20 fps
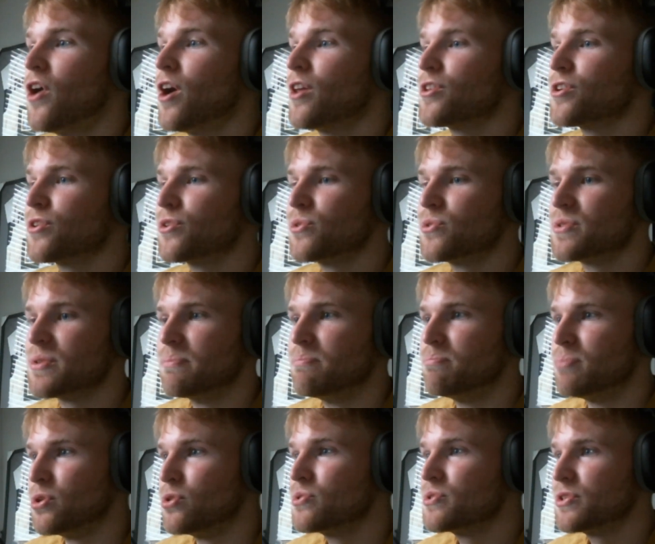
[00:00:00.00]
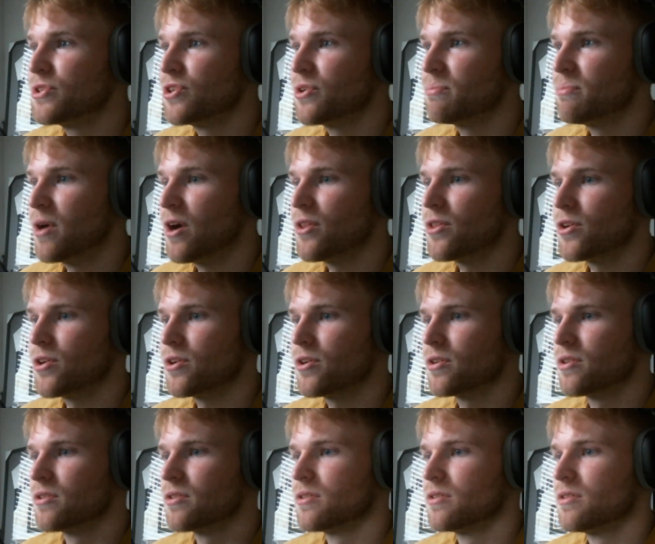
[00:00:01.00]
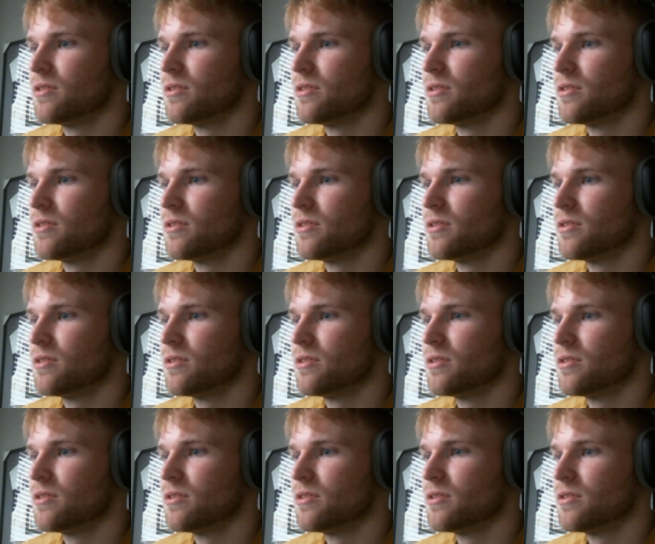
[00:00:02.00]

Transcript: father who's abusing your mother?